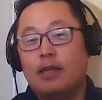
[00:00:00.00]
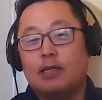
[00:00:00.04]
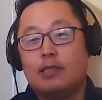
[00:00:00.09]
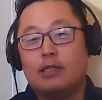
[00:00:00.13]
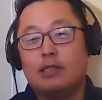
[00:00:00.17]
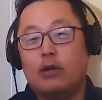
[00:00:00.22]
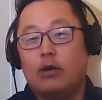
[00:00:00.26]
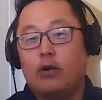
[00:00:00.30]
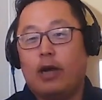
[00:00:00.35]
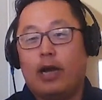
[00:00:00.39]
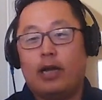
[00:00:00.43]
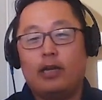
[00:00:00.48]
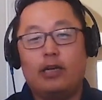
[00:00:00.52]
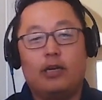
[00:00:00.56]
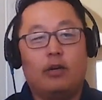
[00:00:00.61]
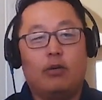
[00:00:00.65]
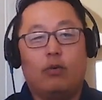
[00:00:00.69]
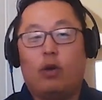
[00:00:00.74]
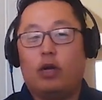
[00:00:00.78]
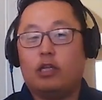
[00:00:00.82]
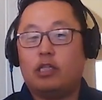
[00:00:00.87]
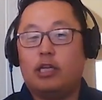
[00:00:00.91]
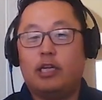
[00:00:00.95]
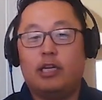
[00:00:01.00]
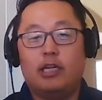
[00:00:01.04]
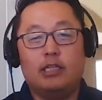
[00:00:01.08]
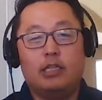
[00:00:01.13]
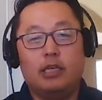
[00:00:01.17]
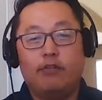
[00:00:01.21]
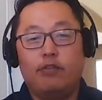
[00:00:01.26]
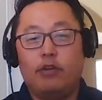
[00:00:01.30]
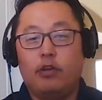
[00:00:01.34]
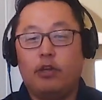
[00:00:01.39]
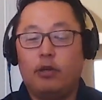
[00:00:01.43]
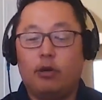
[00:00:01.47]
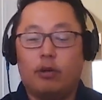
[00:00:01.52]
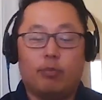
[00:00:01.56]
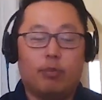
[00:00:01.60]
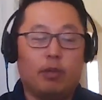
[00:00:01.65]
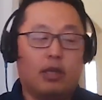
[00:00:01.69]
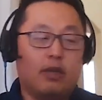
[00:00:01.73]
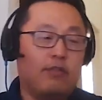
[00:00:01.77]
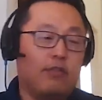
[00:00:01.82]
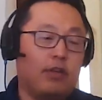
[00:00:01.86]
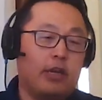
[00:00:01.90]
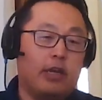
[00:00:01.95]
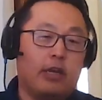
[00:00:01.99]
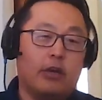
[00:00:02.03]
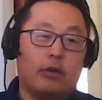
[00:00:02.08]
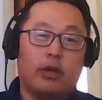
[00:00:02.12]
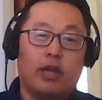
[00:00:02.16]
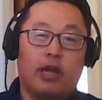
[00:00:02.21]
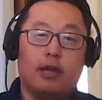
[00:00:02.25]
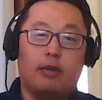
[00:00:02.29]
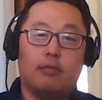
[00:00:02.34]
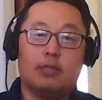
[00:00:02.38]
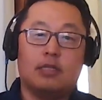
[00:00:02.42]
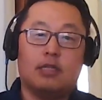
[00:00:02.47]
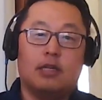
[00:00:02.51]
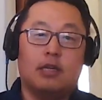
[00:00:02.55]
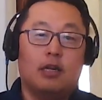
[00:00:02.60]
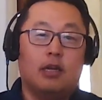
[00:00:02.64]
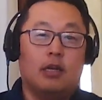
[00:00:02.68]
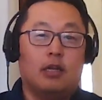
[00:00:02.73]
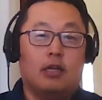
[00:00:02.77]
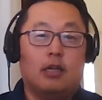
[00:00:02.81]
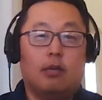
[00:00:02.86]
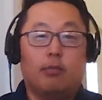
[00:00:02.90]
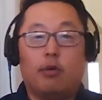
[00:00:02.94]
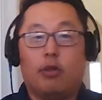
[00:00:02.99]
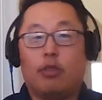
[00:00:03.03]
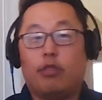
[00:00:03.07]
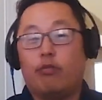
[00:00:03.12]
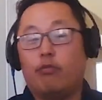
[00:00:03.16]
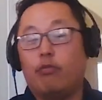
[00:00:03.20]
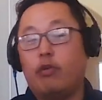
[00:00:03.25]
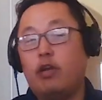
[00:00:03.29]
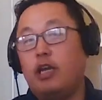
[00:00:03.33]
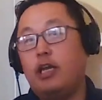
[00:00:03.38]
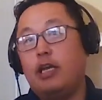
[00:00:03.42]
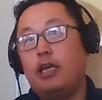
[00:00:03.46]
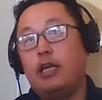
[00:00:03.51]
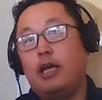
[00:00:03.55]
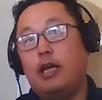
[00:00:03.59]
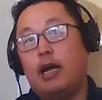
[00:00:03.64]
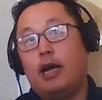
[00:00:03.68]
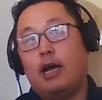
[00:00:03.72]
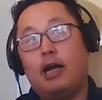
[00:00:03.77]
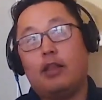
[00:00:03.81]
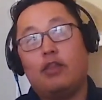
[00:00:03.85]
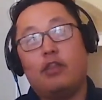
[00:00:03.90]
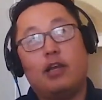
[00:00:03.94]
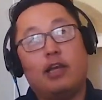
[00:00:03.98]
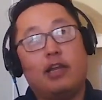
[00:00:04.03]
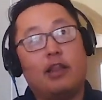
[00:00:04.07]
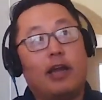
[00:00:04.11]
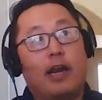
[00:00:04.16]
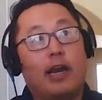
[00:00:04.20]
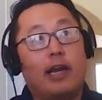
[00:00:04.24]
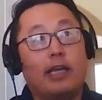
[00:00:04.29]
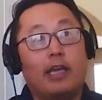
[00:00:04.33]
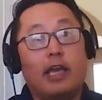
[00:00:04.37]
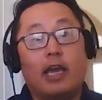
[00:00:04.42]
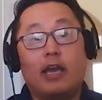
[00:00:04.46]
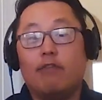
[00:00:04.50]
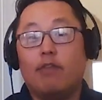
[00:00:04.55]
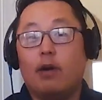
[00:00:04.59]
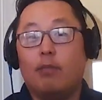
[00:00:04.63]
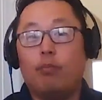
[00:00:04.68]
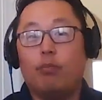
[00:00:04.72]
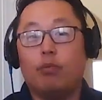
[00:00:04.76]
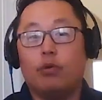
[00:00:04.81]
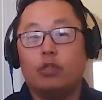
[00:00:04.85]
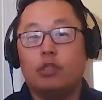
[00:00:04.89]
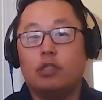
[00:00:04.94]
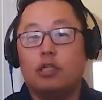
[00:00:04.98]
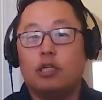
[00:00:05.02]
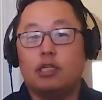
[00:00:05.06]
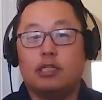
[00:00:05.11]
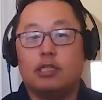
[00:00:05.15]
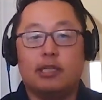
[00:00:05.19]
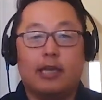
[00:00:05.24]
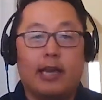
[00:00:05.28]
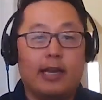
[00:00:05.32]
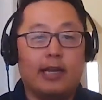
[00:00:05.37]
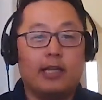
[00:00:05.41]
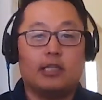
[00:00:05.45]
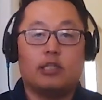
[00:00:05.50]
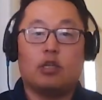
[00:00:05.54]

So I didn't watch any TV or play video games. Number three thing that I gave up was just getting